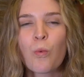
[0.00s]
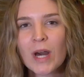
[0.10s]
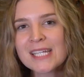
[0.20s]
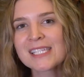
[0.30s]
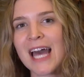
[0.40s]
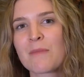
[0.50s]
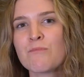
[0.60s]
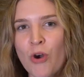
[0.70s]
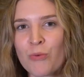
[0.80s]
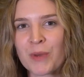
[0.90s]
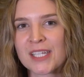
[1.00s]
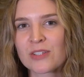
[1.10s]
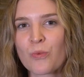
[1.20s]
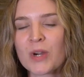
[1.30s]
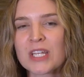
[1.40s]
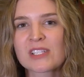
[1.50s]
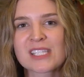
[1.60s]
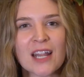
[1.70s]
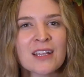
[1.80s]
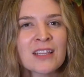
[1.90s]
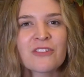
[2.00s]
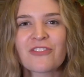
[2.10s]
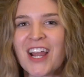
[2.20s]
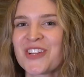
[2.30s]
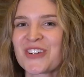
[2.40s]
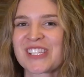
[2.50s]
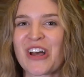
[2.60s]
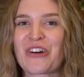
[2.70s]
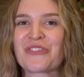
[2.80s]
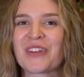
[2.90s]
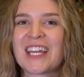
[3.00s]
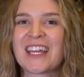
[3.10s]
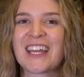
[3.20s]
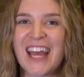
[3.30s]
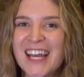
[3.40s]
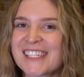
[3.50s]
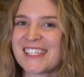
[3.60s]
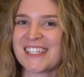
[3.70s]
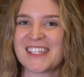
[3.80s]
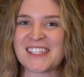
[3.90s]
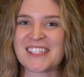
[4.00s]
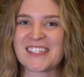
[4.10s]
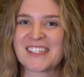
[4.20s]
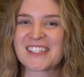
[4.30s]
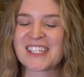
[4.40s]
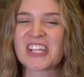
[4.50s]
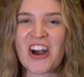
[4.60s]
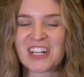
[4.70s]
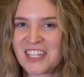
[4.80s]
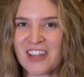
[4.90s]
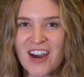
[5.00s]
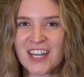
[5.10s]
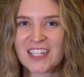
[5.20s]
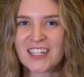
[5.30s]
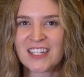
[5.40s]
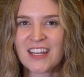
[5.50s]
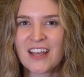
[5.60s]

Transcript: What is that moment where you suddenly find yourself hesitant to talk to God?